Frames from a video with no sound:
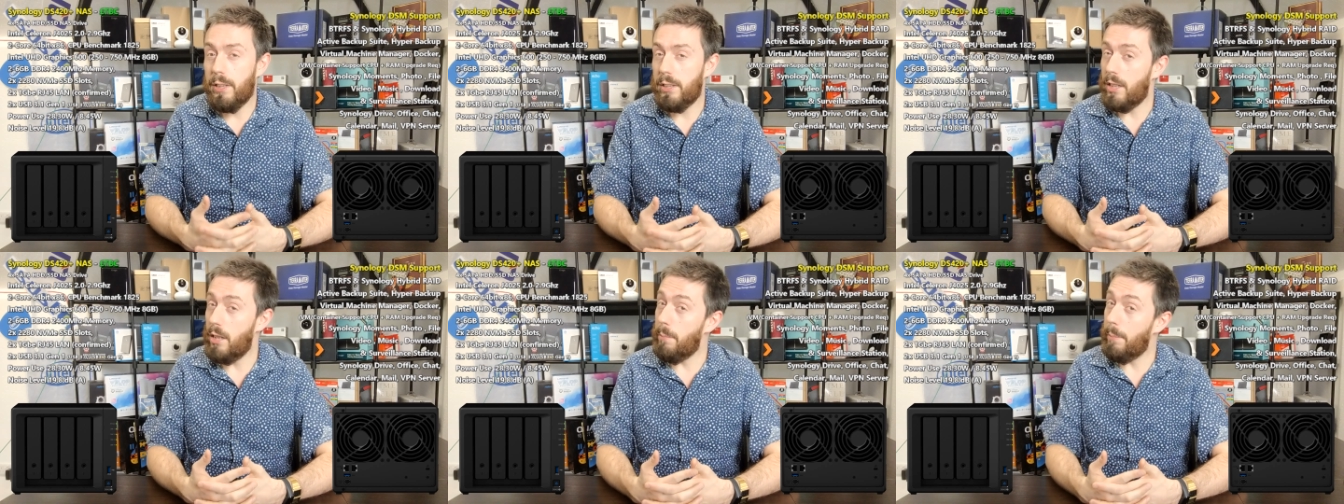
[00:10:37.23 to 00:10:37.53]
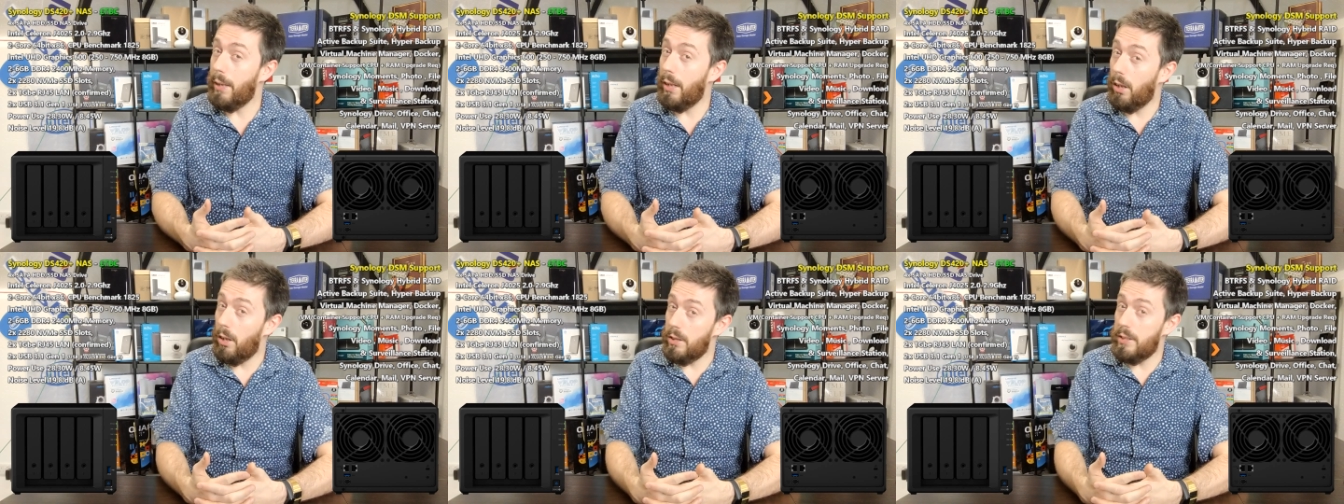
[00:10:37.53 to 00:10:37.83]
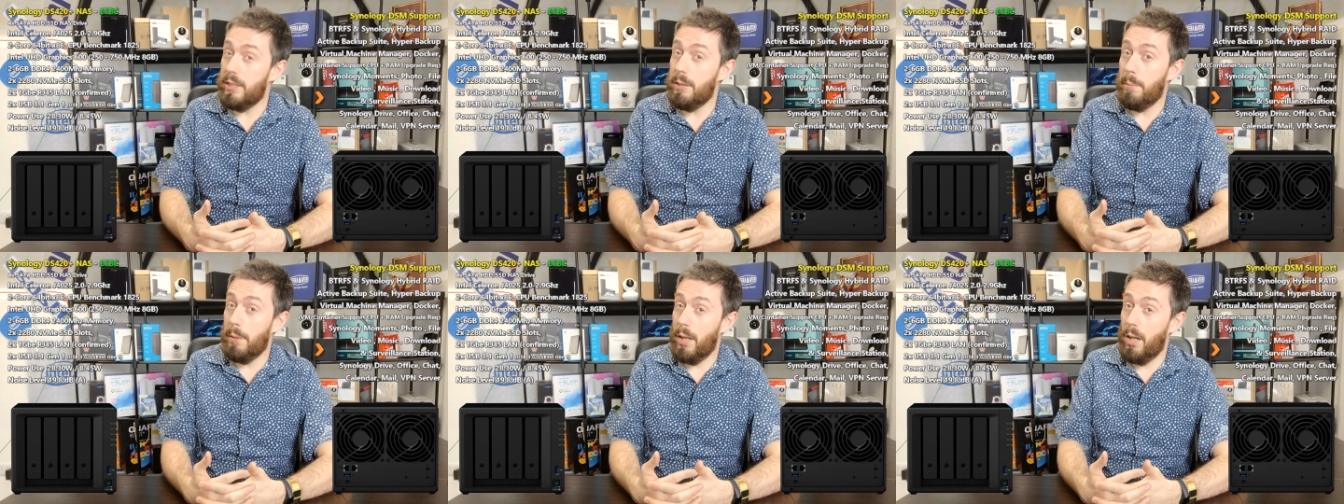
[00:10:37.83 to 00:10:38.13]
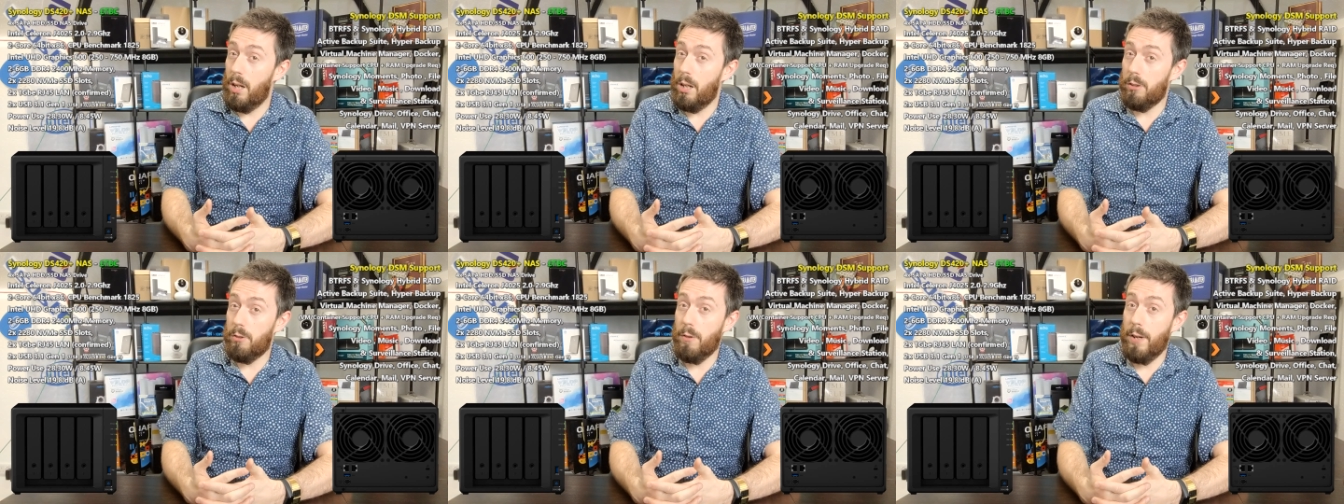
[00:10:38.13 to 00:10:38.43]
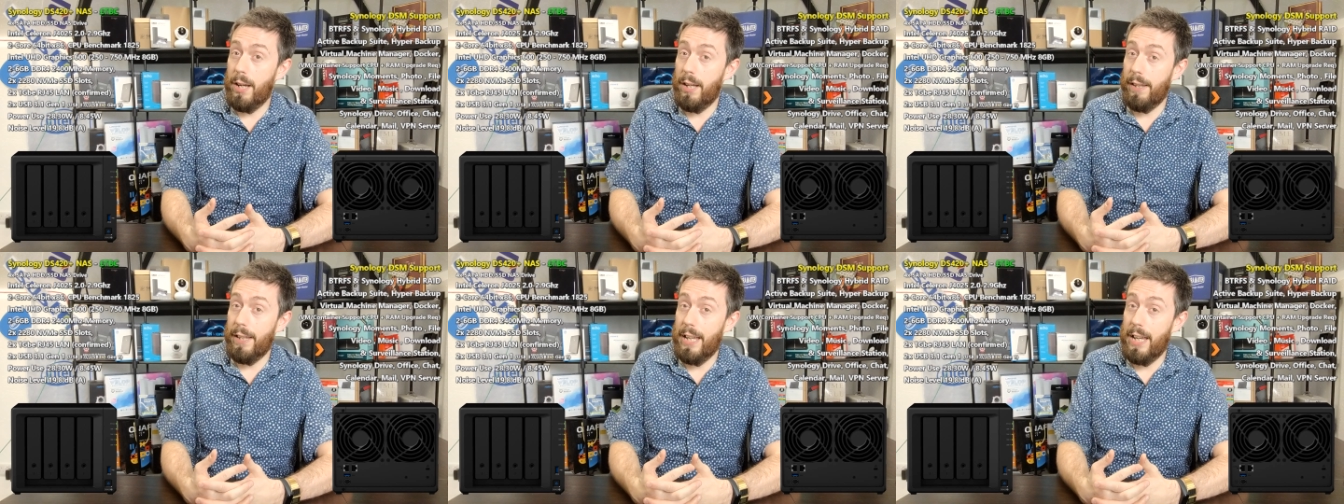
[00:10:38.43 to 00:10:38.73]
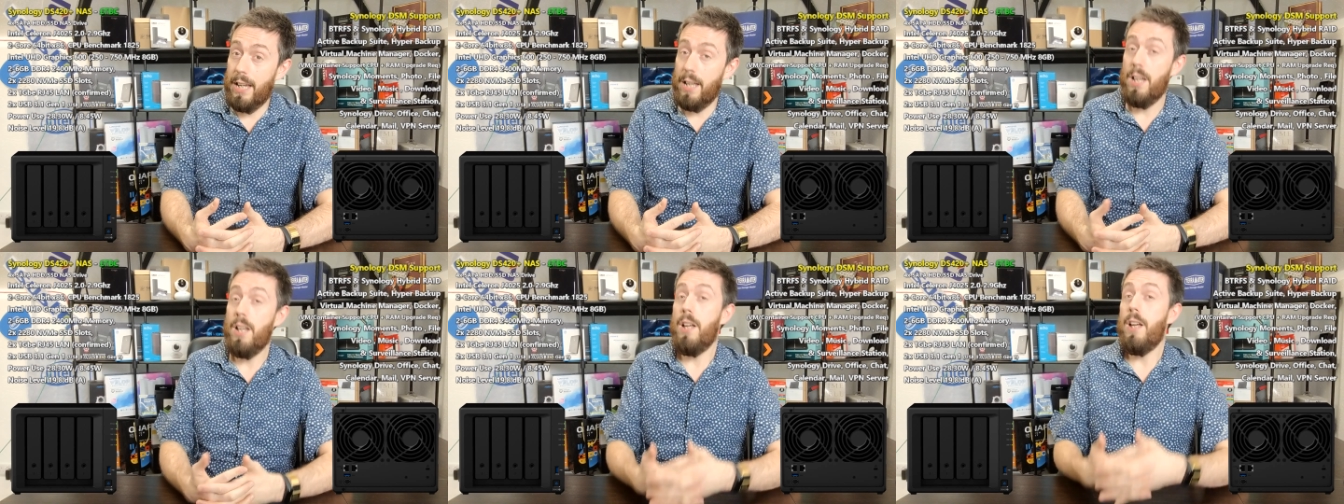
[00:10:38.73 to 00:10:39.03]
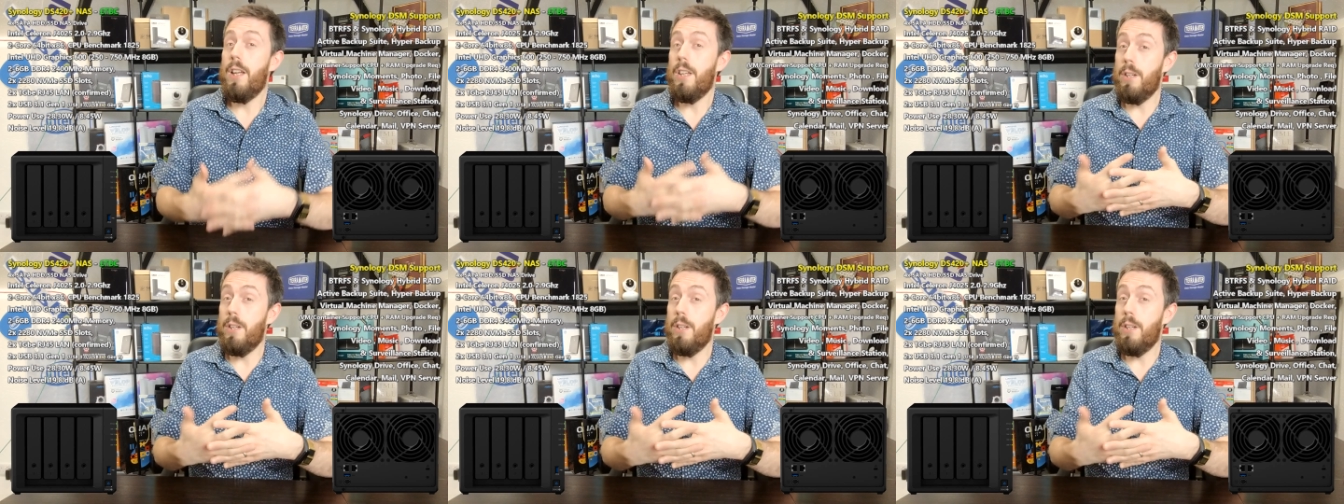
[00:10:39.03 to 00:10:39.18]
There's going to be a lot of similar hardware out there.